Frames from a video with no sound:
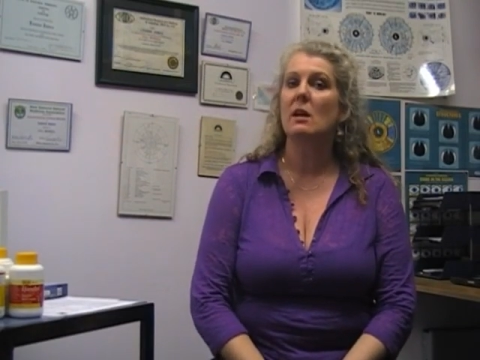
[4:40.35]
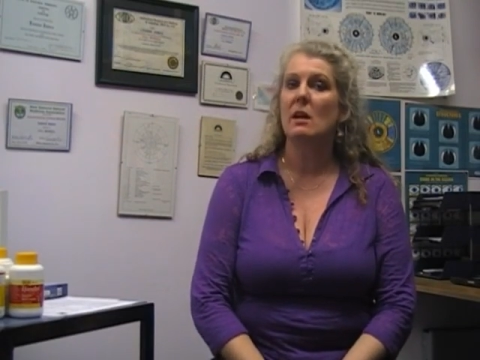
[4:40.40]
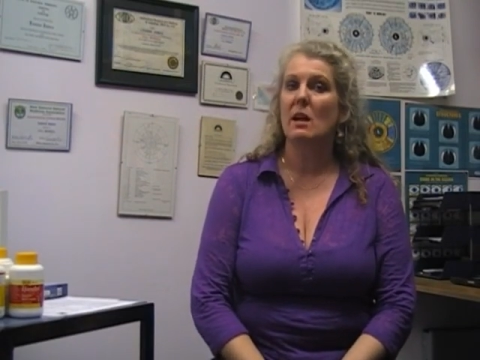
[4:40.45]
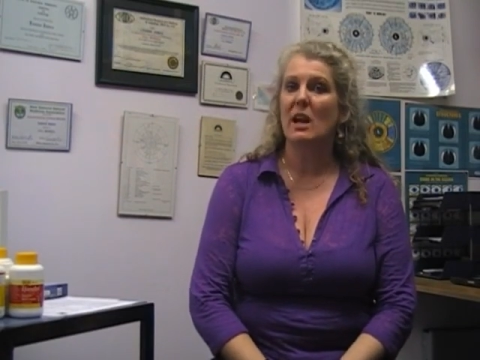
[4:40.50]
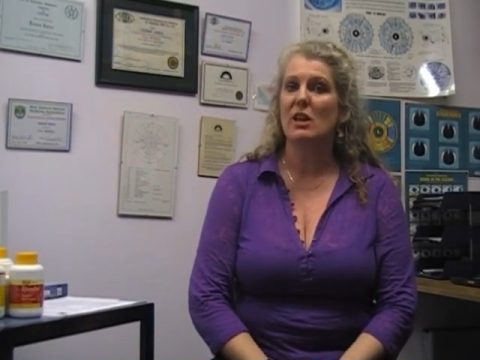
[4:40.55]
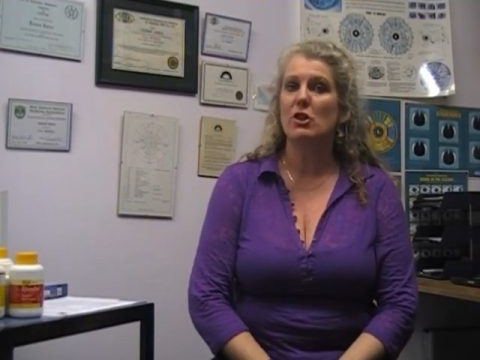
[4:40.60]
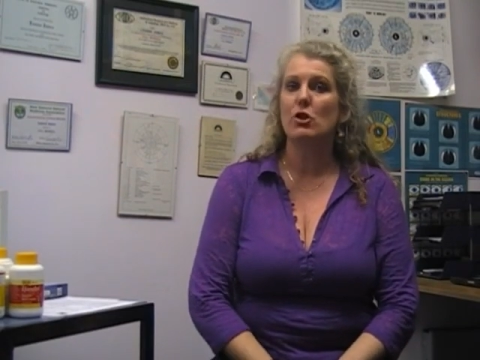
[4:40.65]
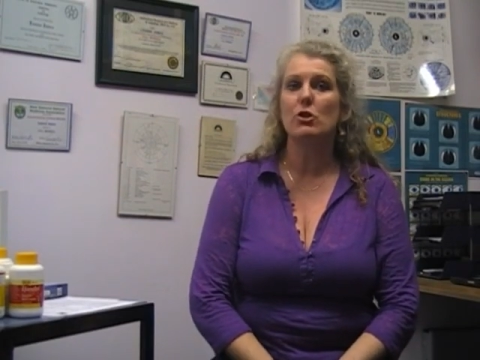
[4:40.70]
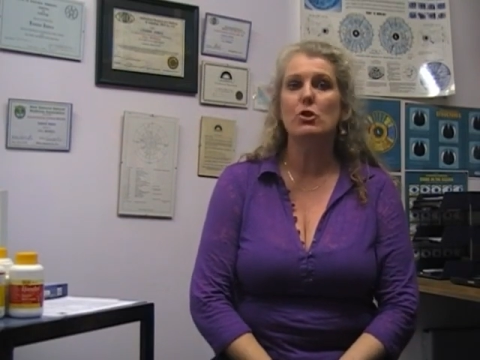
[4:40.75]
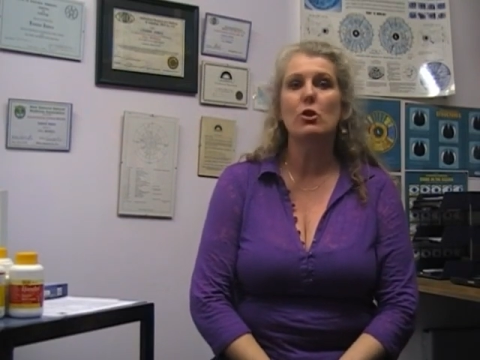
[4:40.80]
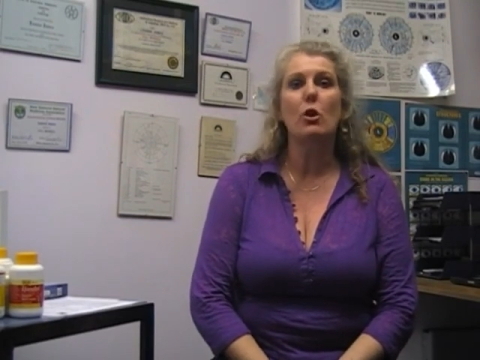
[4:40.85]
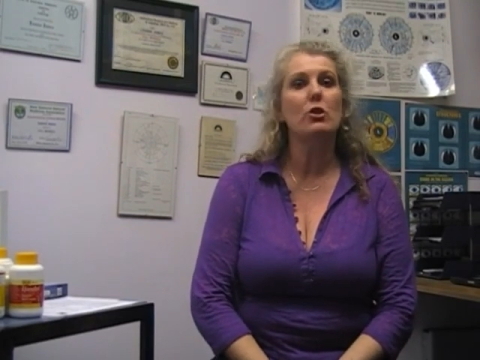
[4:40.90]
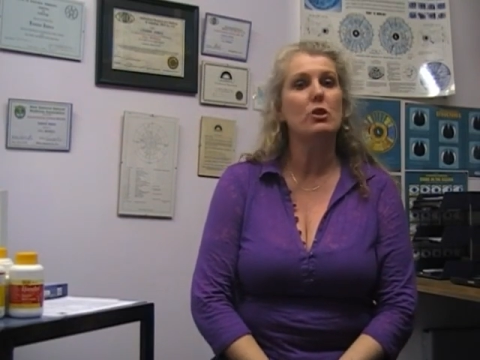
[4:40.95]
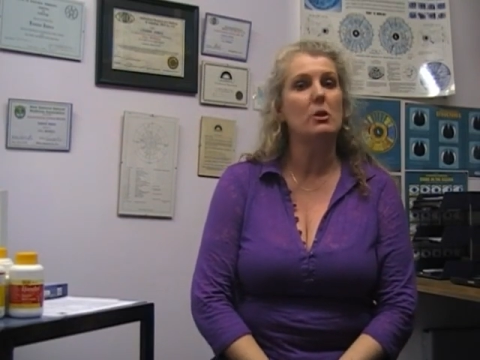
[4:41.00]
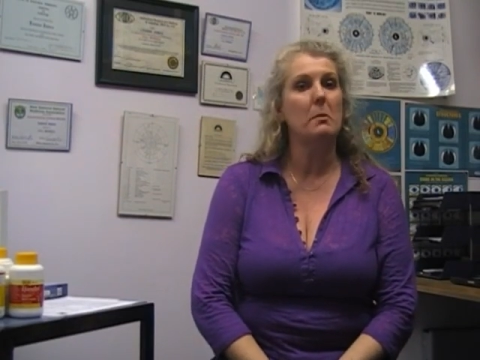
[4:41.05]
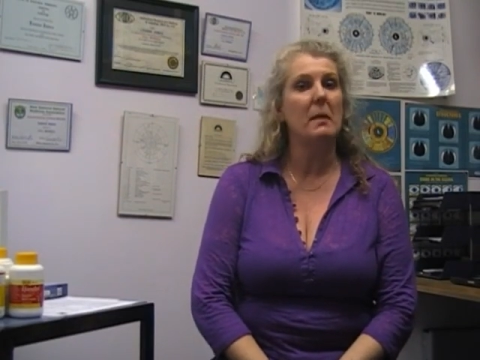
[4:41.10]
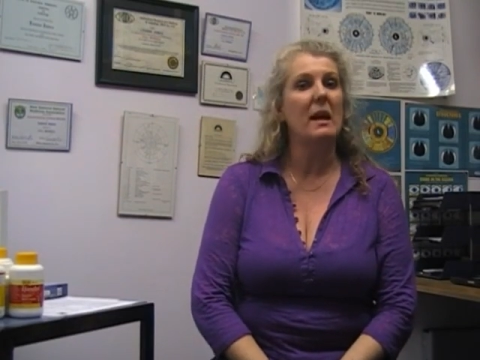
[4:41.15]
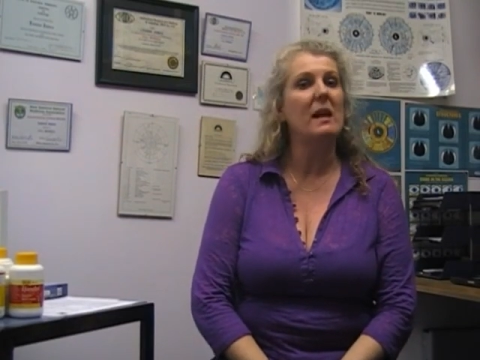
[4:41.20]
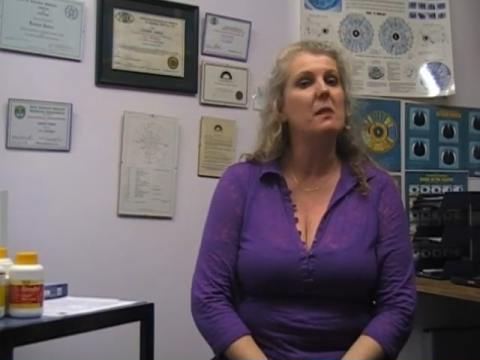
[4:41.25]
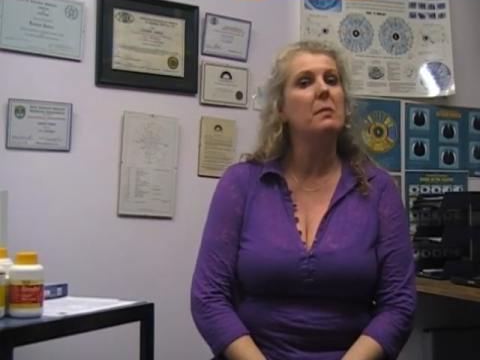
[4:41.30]
and your doctor
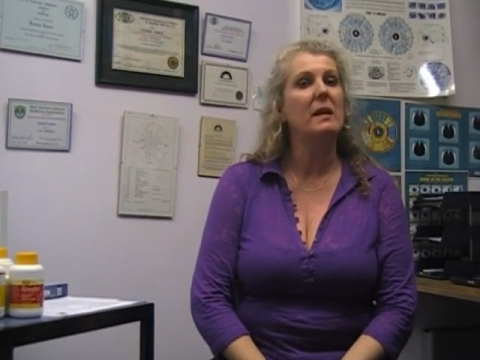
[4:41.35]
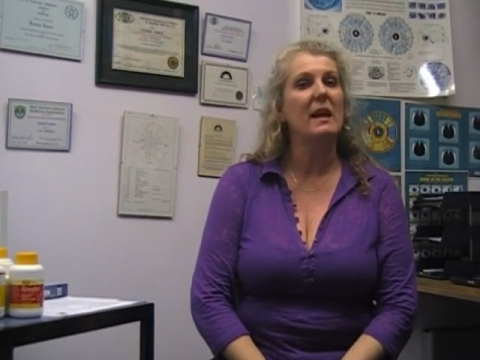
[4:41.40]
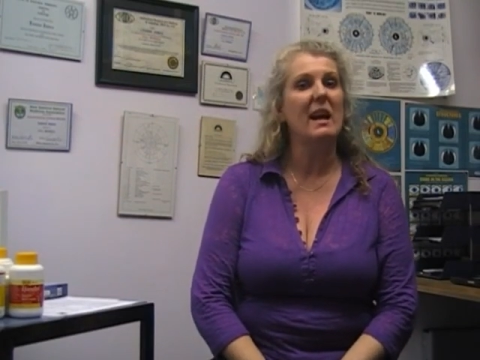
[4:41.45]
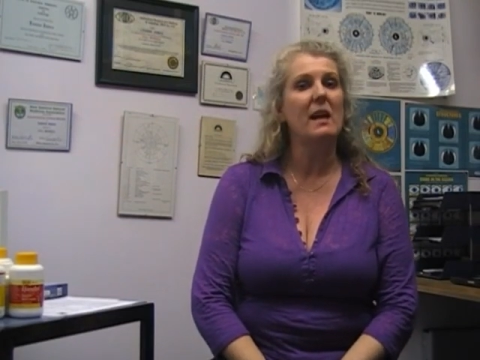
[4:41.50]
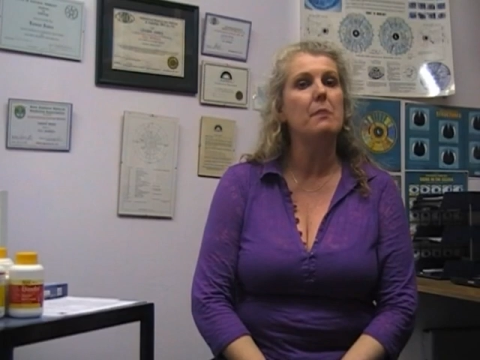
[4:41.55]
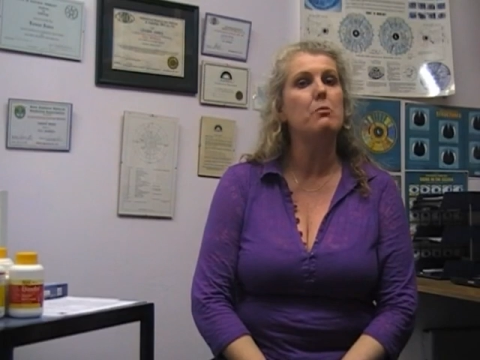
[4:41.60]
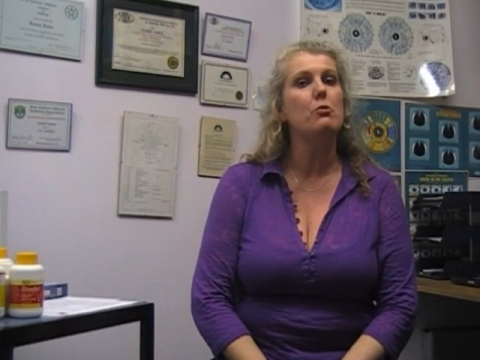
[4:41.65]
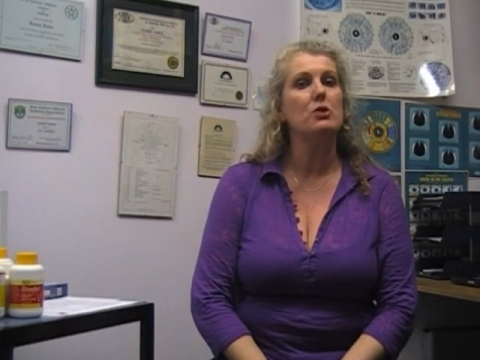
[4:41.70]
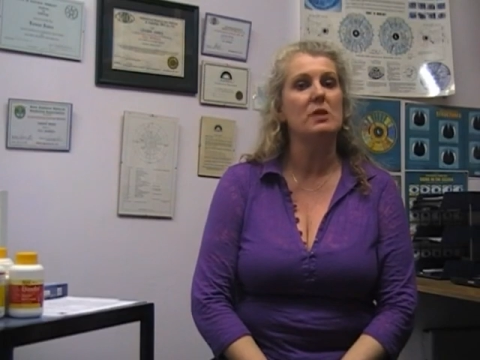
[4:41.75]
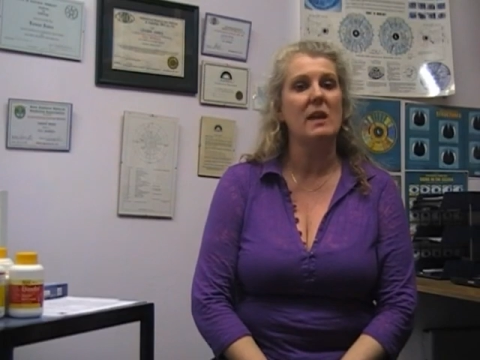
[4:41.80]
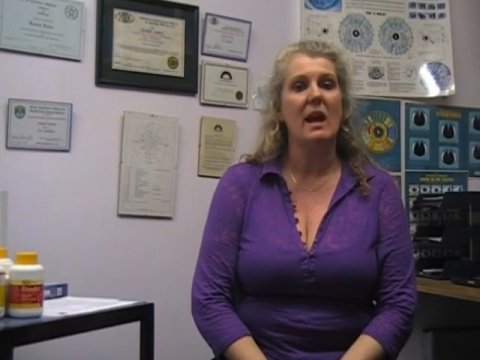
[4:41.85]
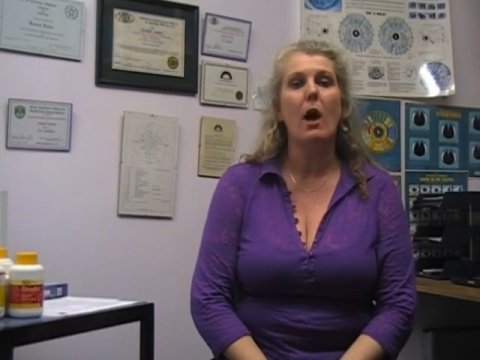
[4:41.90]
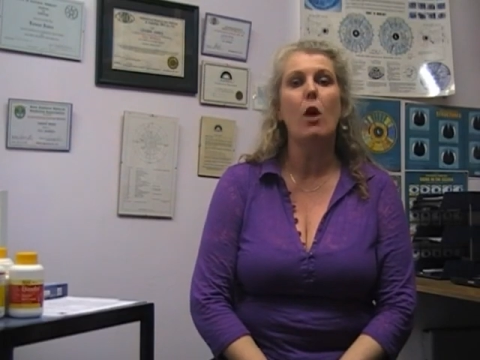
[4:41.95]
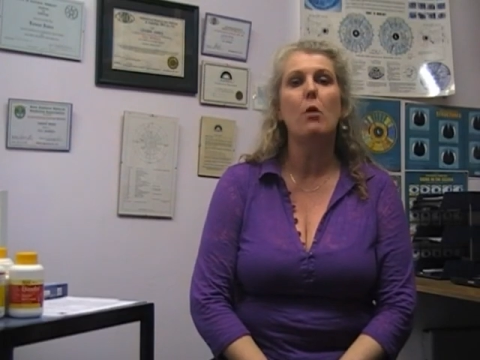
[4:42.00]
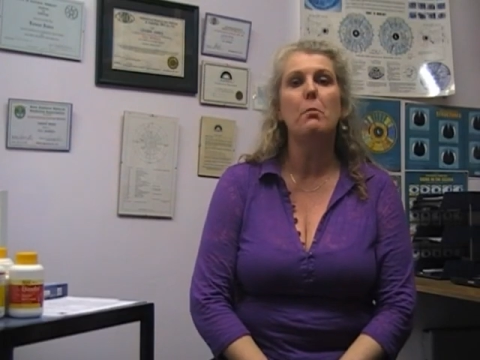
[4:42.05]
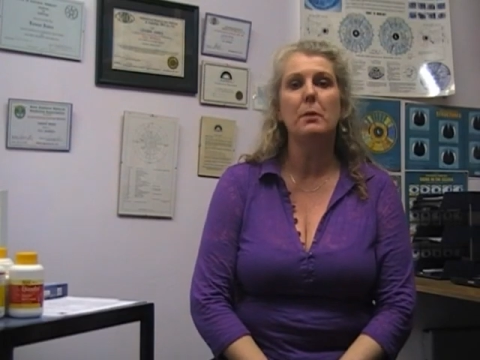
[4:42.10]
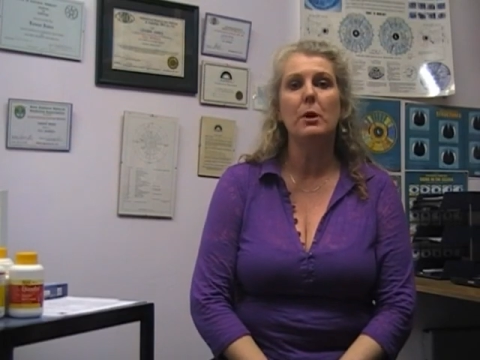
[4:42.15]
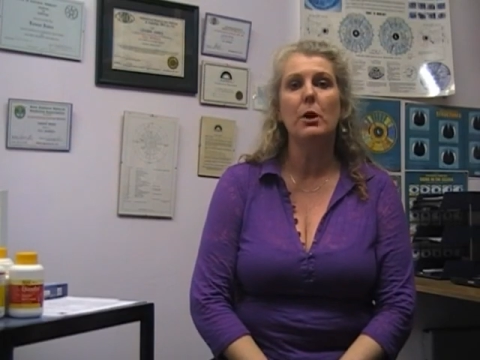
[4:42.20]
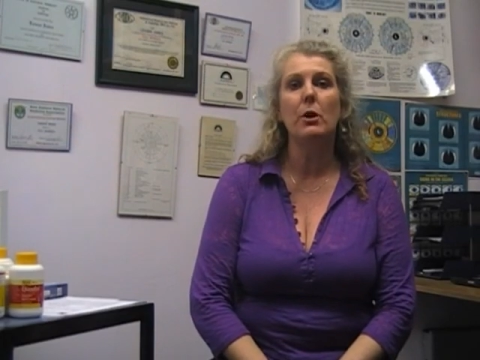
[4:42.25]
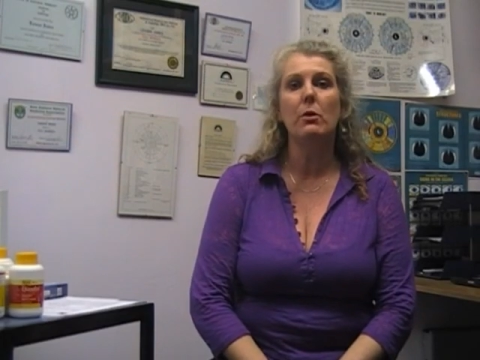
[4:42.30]
may be able to
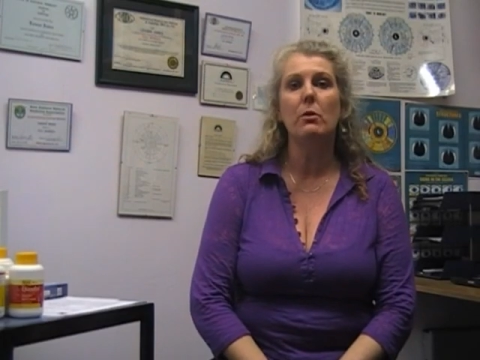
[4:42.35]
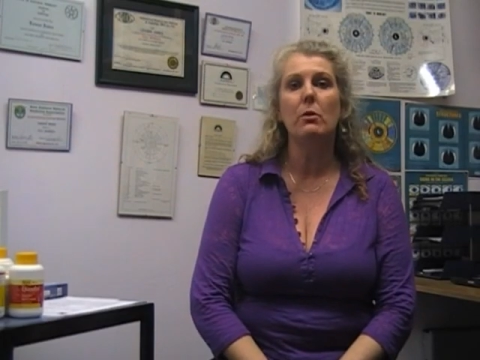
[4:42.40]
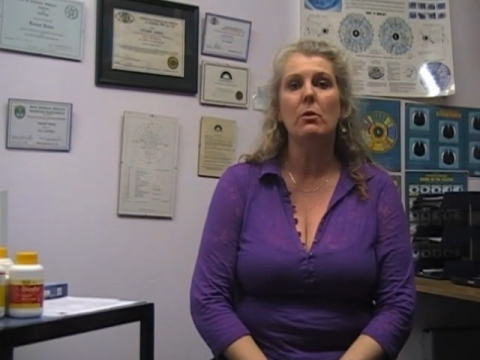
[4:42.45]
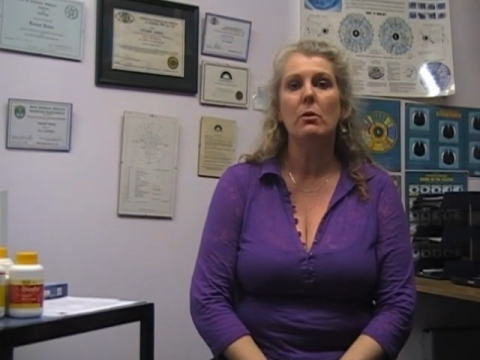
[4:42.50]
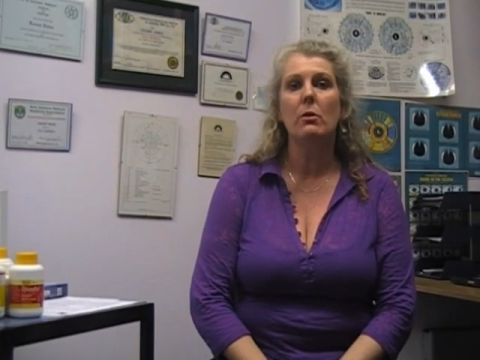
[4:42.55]
help you.